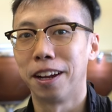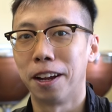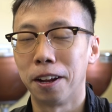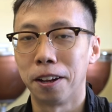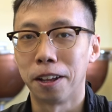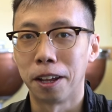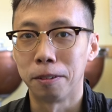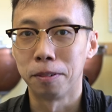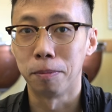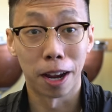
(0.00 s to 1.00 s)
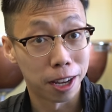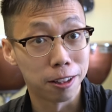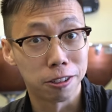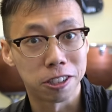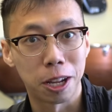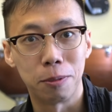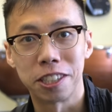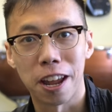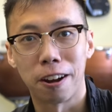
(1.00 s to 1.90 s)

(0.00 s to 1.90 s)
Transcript: and my English name is